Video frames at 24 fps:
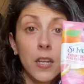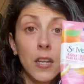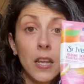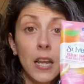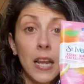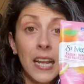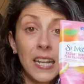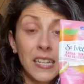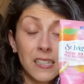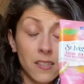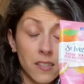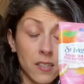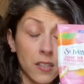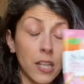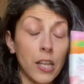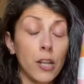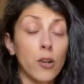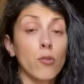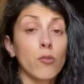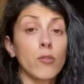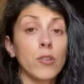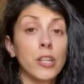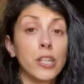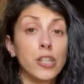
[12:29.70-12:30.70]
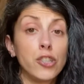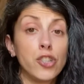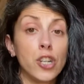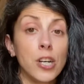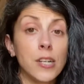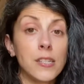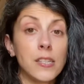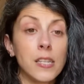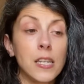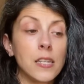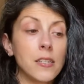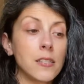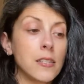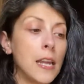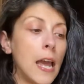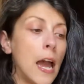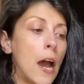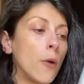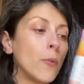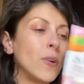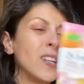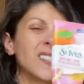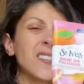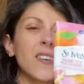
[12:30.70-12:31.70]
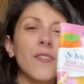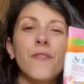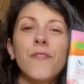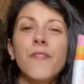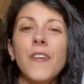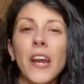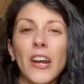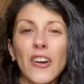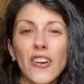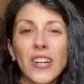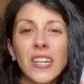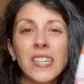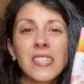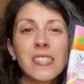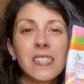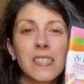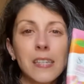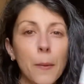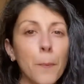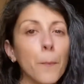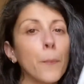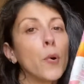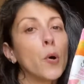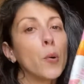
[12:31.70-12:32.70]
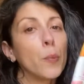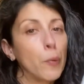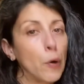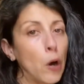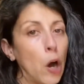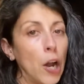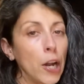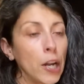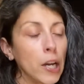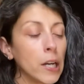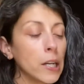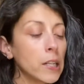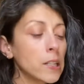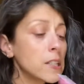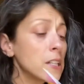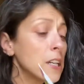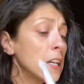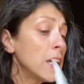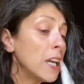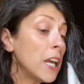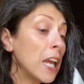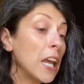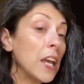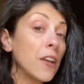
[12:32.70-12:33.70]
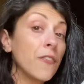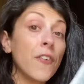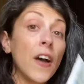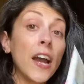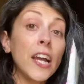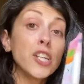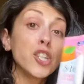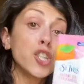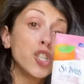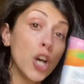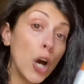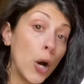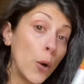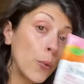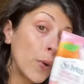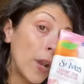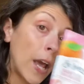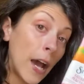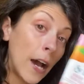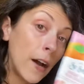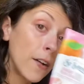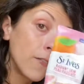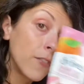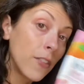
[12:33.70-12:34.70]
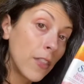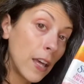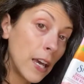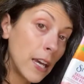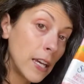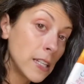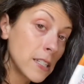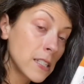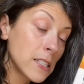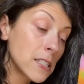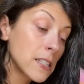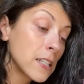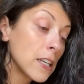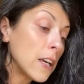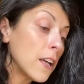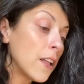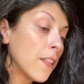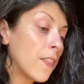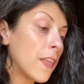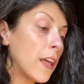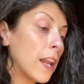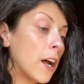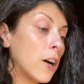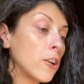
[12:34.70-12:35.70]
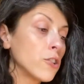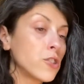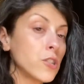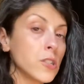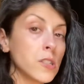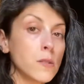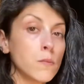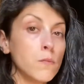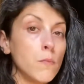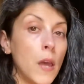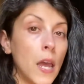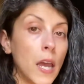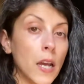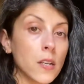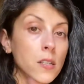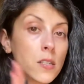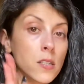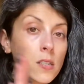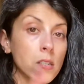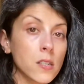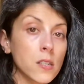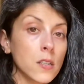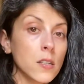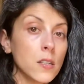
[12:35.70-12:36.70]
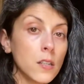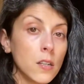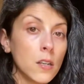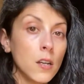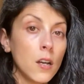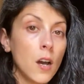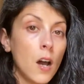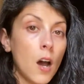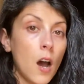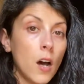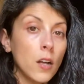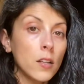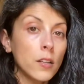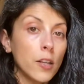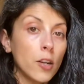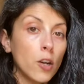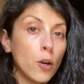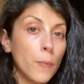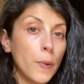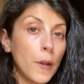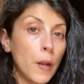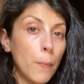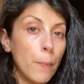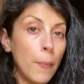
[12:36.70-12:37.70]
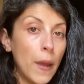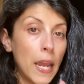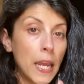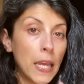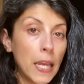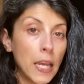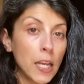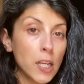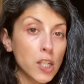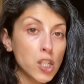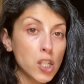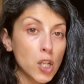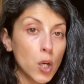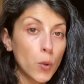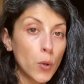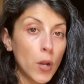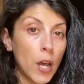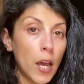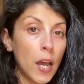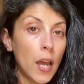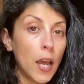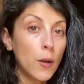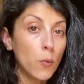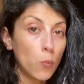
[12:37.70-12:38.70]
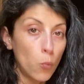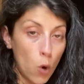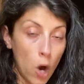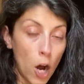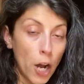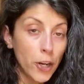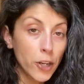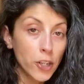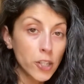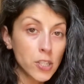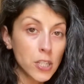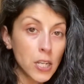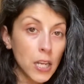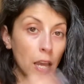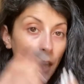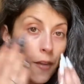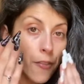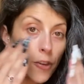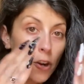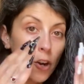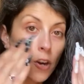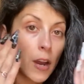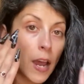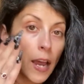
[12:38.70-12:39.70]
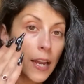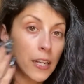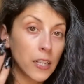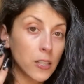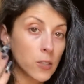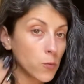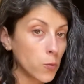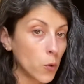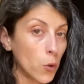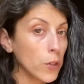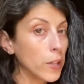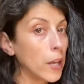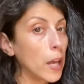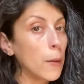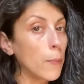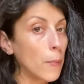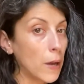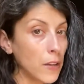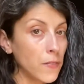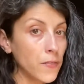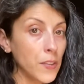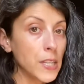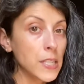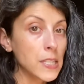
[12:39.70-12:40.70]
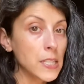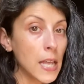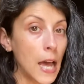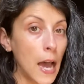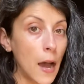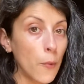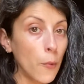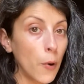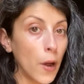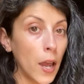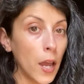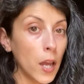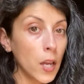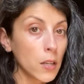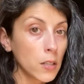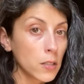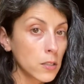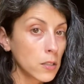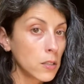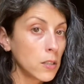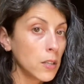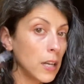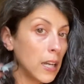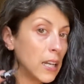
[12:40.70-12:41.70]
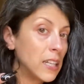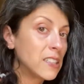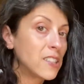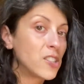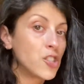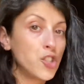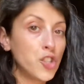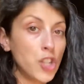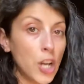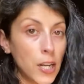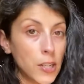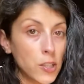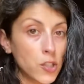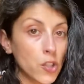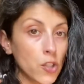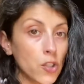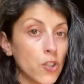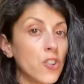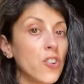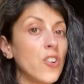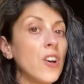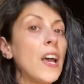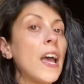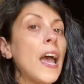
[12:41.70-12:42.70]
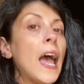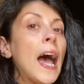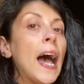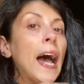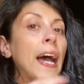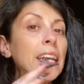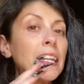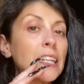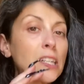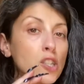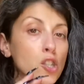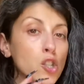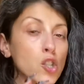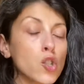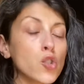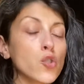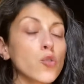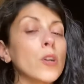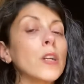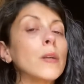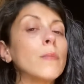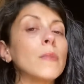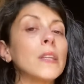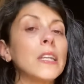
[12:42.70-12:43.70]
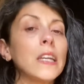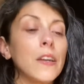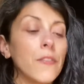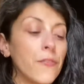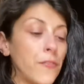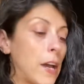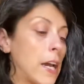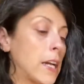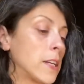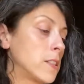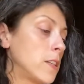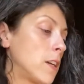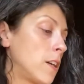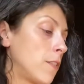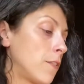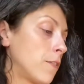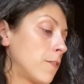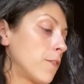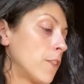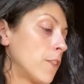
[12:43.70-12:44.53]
it's literally just this now. It's a very simple product. If I don't have this, then I'll just mix a little bit of baking soda and water together and exfoliate my face that way. It's gentle and extremely effective,